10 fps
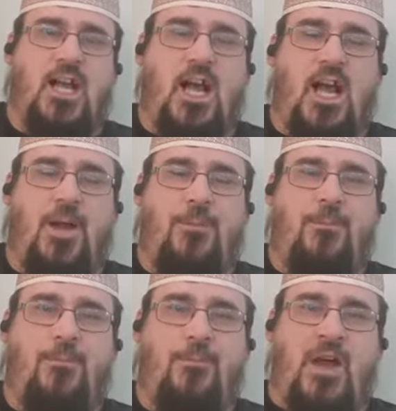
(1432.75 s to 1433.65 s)

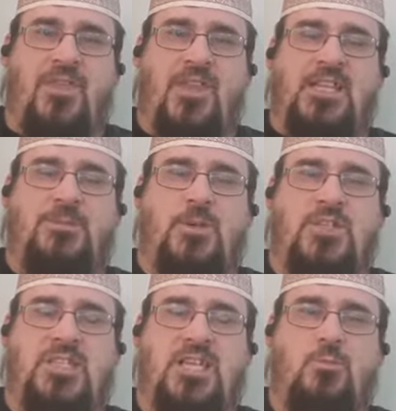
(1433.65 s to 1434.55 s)
Um, I think it's because
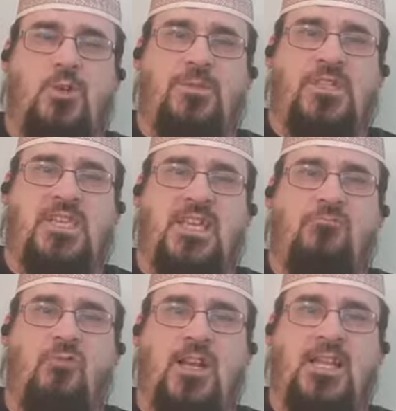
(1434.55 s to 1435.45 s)
he doesn't want to be
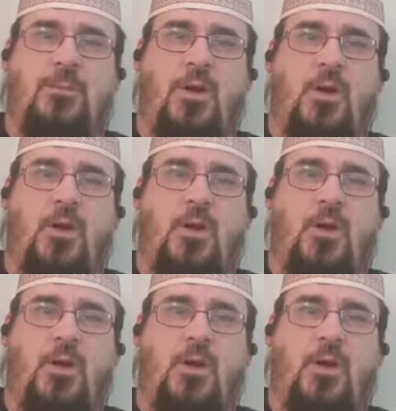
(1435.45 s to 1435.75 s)
seen rocking the